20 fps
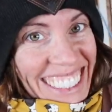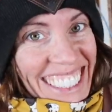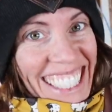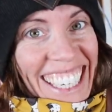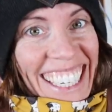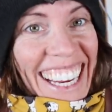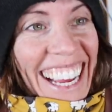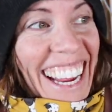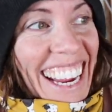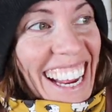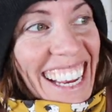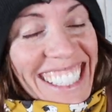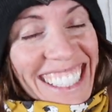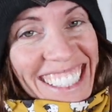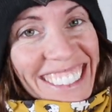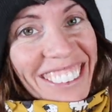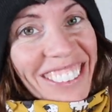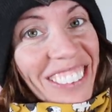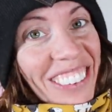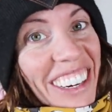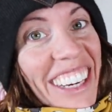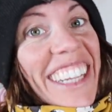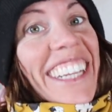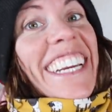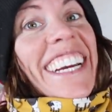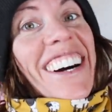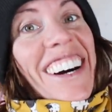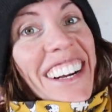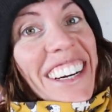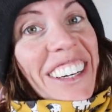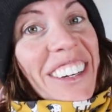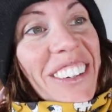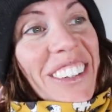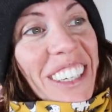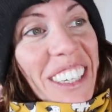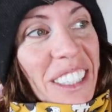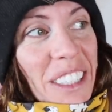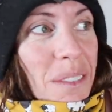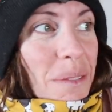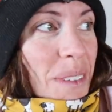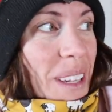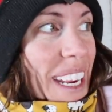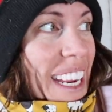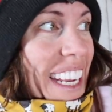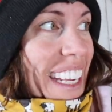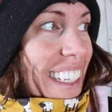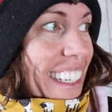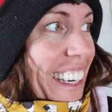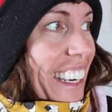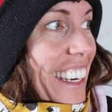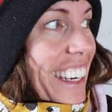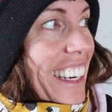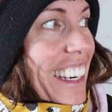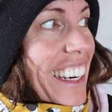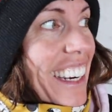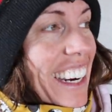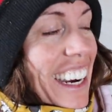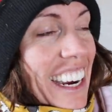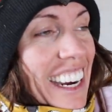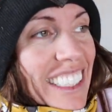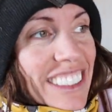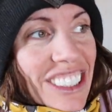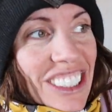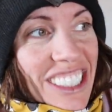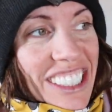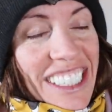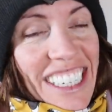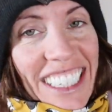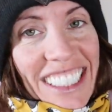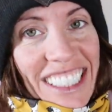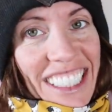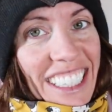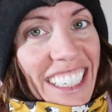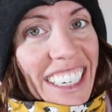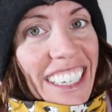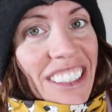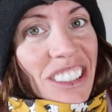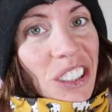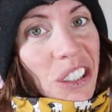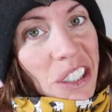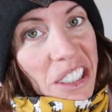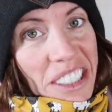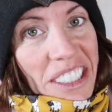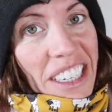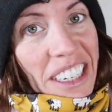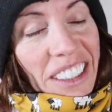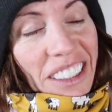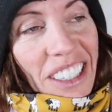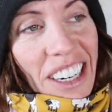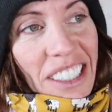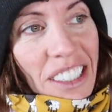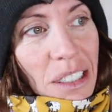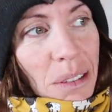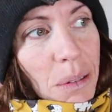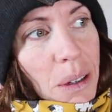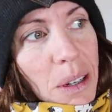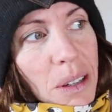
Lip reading: Today hasn't really gone according to plan. Just nicely getting chores done across the